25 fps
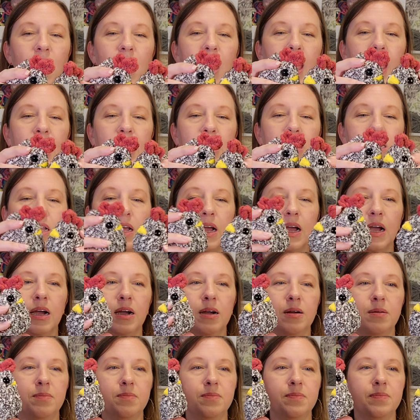And
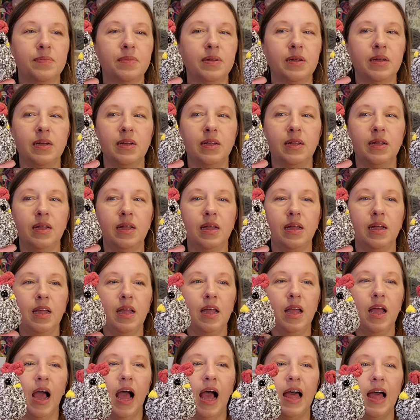
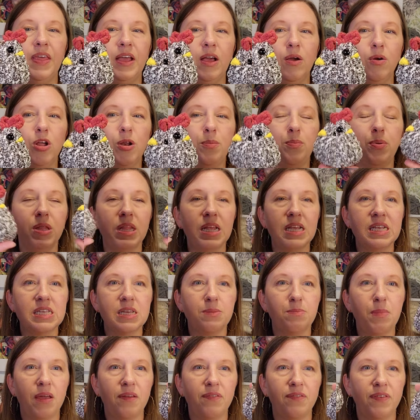I think I'm going to put these
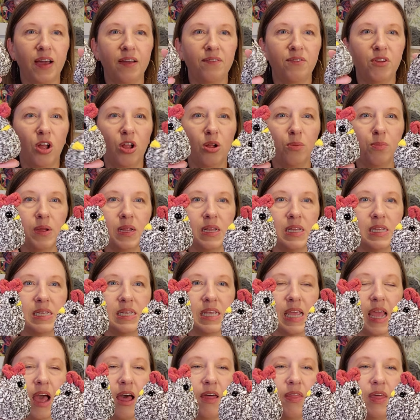in my $5 bin,
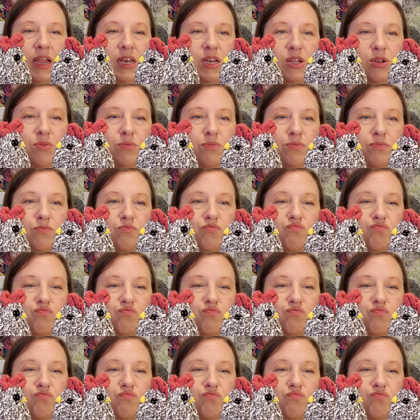see how they do.